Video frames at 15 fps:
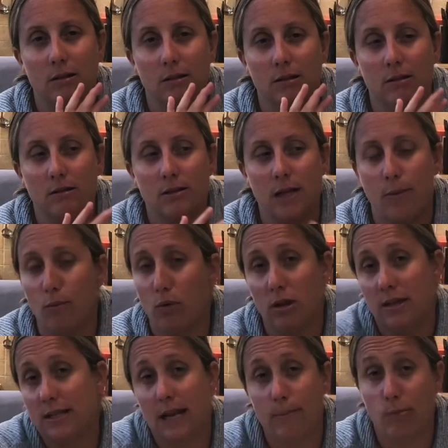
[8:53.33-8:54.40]
some were the
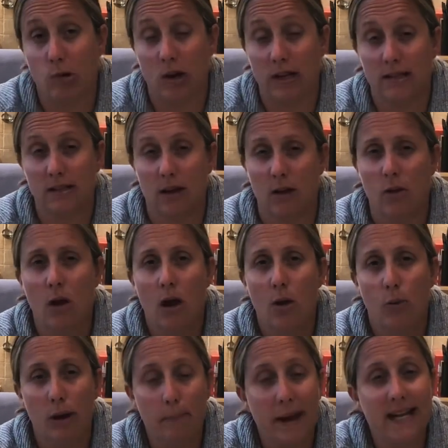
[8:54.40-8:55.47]
same price. So
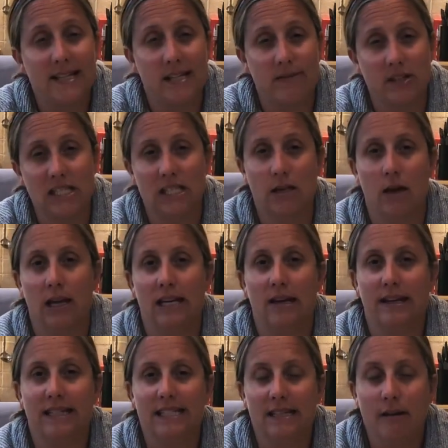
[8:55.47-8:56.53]
we paid
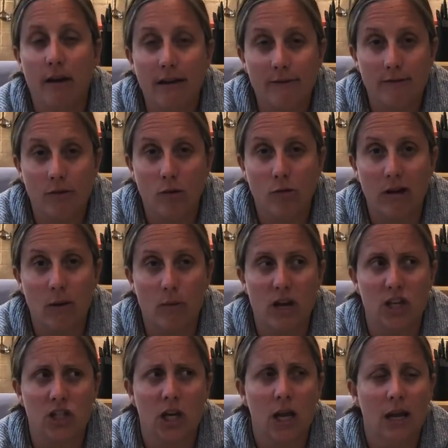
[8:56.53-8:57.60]
$79.99 for it,
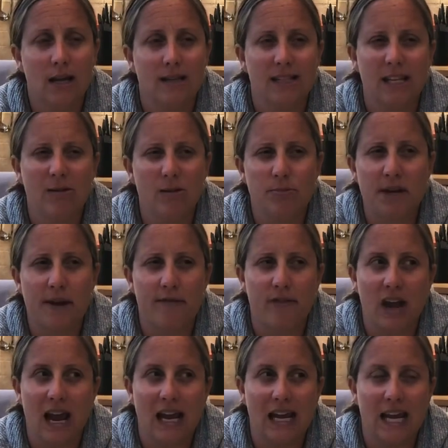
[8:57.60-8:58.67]
which seemed to be a
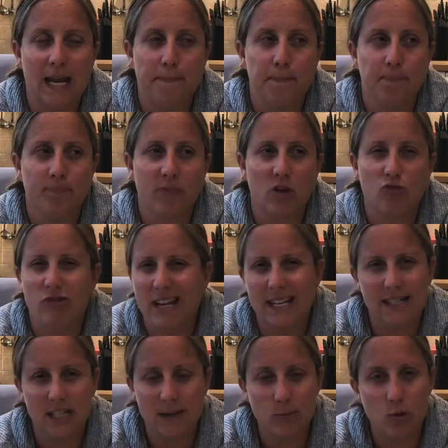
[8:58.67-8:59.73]
fairly
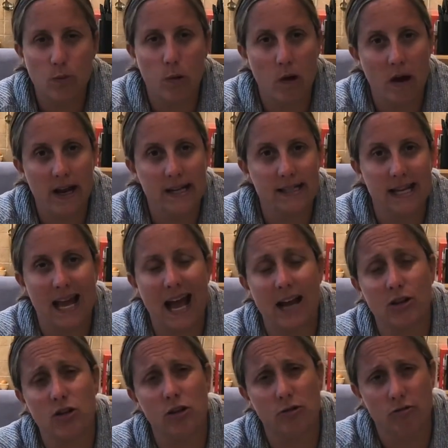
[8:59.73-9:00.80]
reasonable price. It had
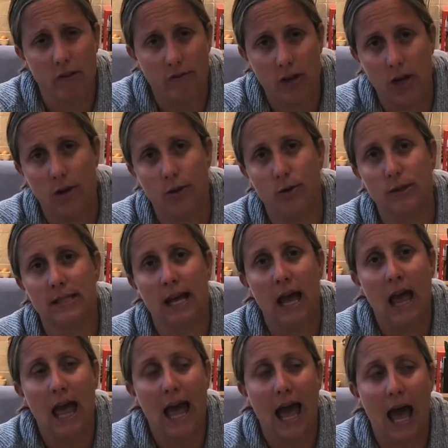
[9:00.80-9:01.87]
good reviews,
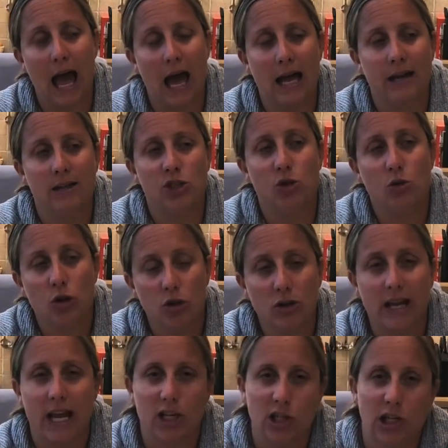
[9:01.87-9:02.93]
and you could
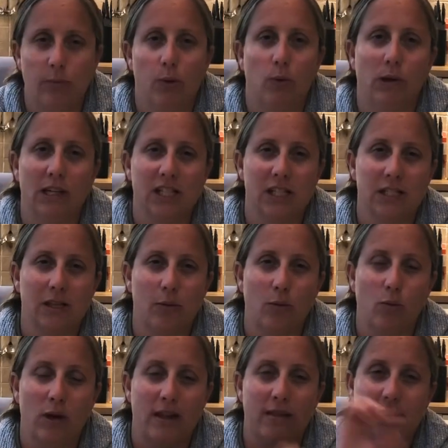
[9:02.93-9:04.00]
get cheaper ones with